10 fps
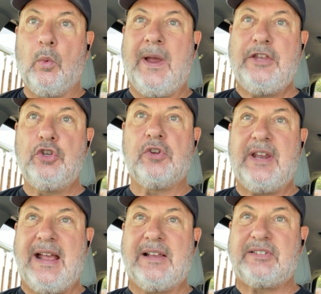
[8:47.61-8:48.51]
when you
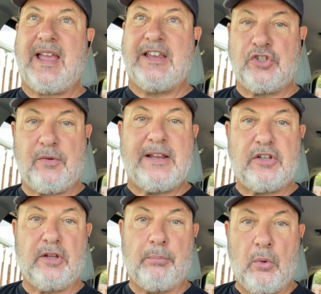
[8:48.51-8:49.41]
could ask a
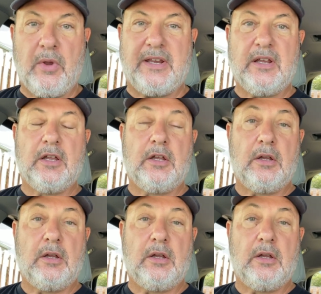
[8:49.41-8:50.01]
straight-to-the-point